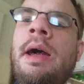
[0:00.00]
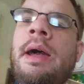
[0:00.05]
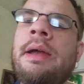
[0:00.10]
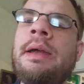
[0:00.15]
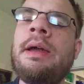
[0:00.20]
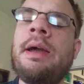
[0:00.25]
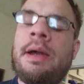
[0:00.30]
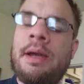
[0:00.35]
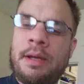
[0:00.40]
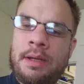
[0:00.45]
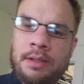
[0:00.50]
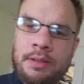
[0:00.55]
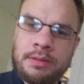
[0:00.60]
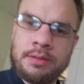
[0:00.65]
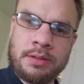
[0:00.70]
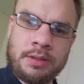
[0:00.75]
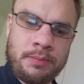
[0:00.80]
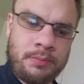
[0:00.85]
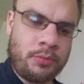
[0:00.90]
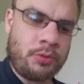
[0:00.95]
Hi guys,
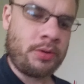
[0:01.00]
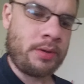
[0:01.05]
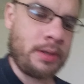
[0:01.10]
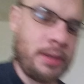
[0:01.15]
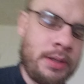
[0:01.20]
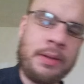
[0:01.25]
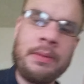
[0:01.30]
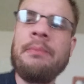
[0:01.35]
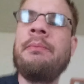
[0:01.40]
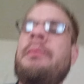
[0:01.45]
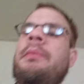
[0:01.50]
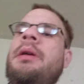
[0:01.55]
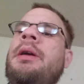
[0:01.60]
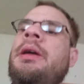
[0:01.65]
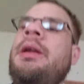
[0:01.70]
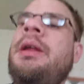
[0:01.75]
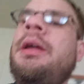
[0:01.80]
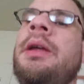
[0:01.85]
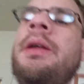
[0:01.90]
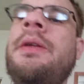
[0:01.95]
good morning.
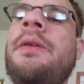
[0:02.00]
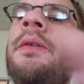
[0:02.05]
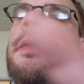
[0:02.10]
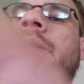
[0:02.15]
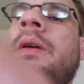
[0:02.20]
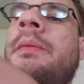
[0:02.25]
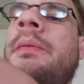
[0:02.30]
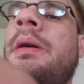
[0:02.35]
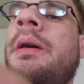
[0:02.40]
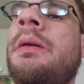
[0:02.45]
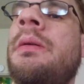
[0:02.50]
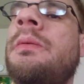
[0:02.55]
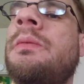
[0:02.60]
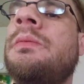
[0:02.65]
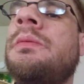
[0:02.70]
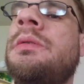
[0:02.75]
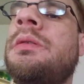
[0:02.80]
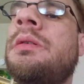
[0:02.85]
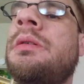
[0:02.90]
It is about